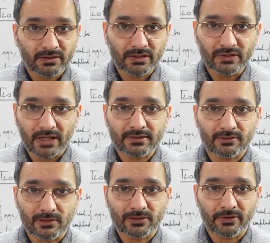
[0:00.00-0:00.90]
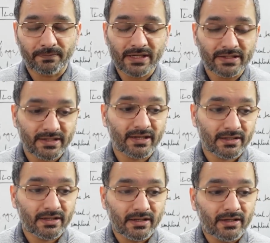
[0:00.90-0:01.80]
the judges also
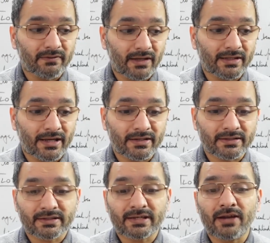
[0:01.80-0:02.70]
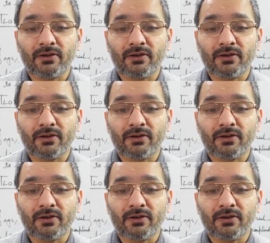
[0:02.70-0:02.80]
appreciate, well, that instead